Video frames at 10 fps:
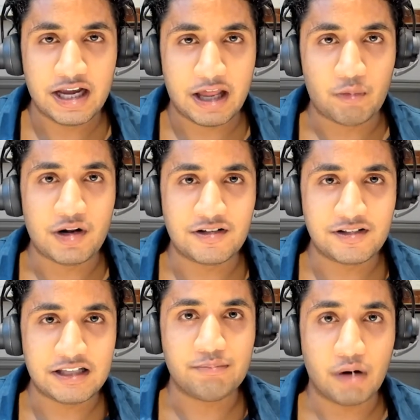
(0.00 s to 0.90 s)
and reach
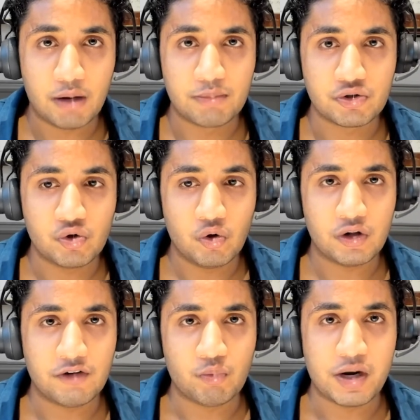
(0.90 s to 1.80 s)
Steve Ballmer's
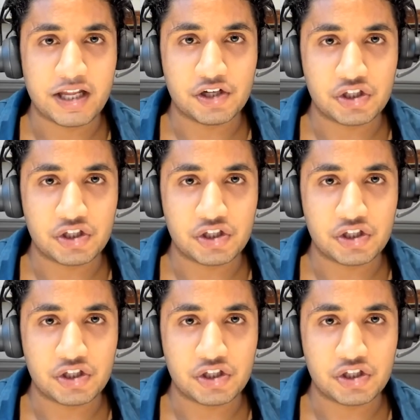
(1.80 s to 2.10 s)
goal of winning